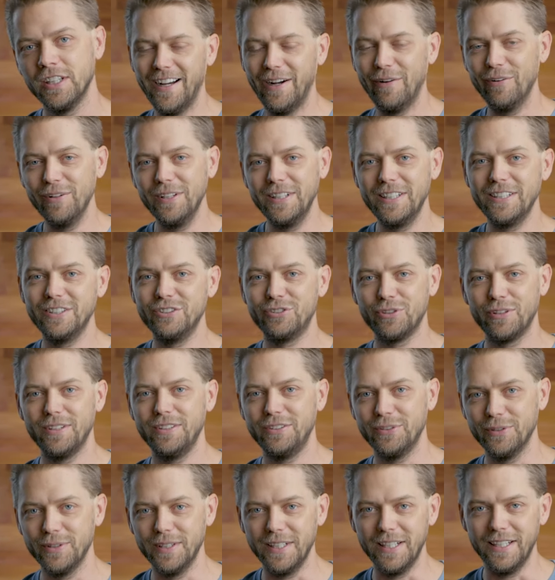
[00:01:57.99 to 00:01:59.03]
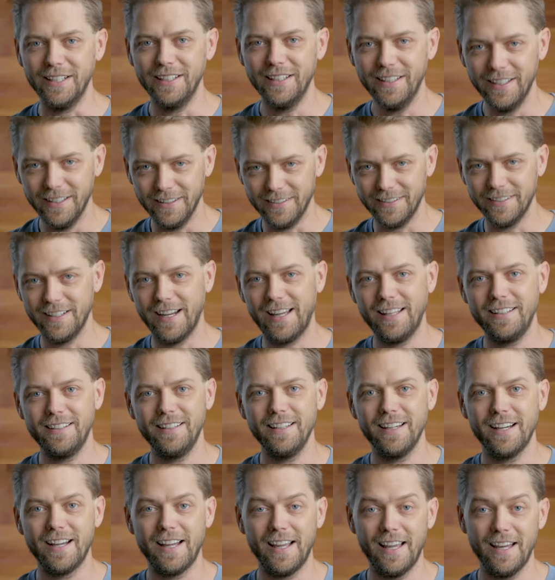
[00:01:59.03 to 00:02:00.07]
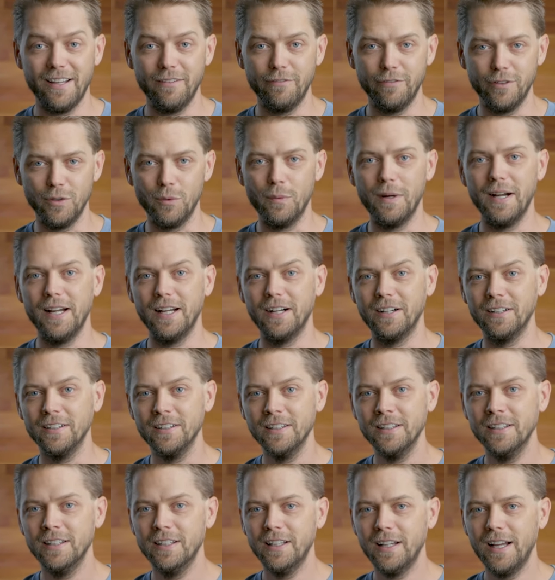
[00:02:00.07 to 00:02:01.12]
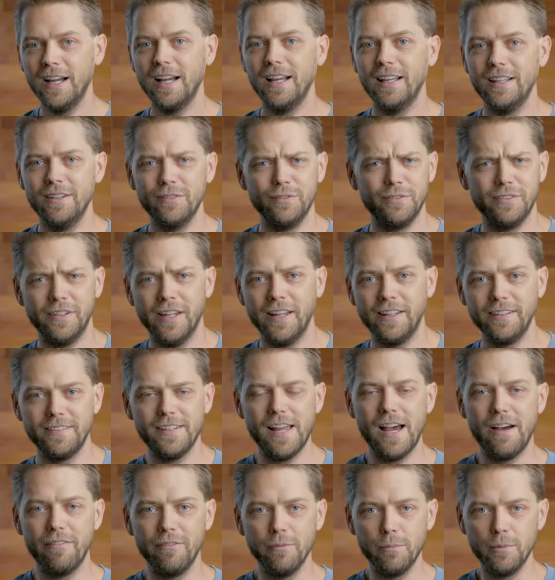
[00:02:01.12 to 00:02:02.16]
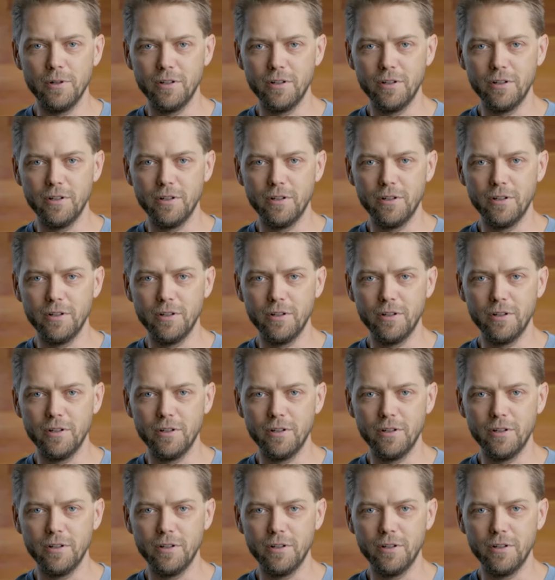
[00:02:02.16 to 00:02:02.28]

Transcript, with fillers: I really enjoyed doing it. It's an idea I had for a while. It was nice to have the